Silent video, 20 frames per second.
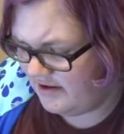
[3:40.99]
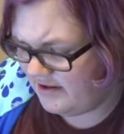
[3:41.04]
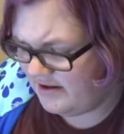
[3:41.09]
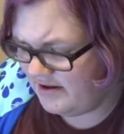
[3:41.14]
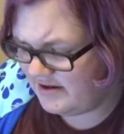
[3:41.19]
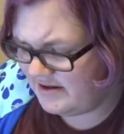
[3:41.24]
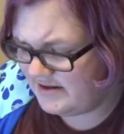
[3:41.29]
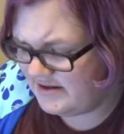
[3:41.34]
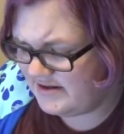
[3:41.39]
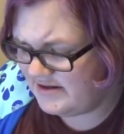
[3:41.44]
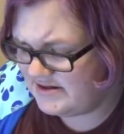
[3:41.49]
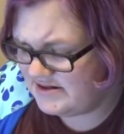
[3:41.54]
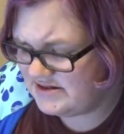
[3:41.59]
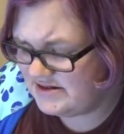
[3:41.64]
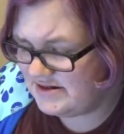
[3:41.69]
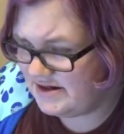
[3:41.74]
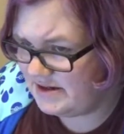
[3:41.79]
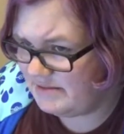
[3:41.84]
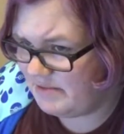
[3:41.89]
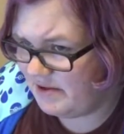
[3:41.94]
I, this
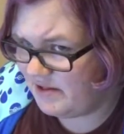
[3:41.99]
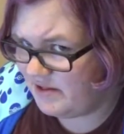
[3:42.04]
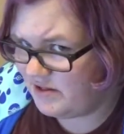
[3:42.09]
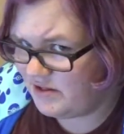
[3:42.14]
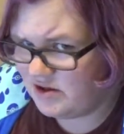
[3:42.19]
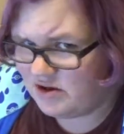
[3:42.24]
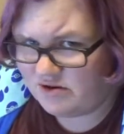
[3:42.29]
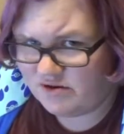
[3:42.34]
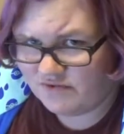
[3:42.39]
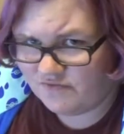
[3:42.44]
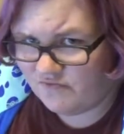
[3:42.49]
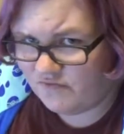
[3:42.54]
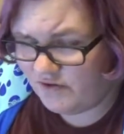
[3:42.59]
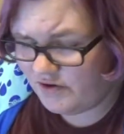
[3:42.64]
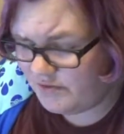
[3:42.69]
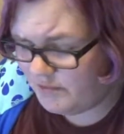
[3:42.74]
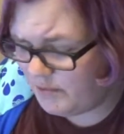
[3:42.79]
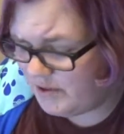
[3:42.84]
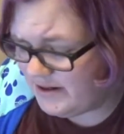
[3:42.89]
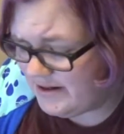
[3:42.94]
is like my third or
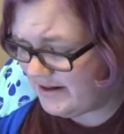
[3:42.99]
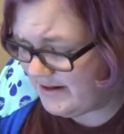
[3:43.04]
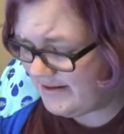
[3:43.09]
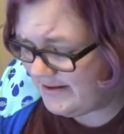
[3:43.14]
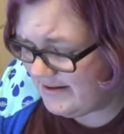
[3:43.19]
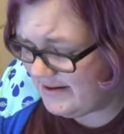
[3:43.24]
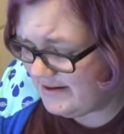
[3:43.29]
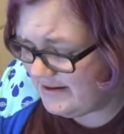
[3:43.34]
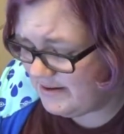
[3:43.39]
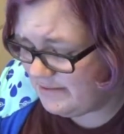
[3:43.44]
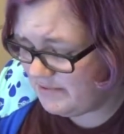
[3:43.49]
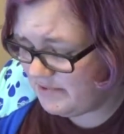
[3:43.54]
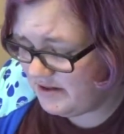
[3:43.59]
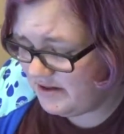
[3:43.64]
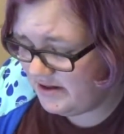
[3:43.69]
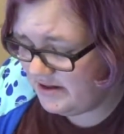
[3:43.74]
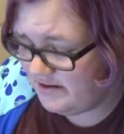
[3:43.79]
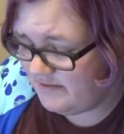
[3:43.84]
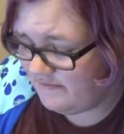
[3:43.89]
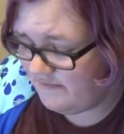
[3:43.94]
fourth one, I think, I
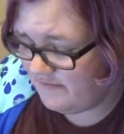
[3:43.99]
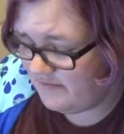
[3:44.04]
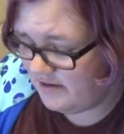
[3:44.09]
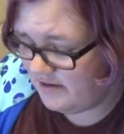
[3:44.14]
believe.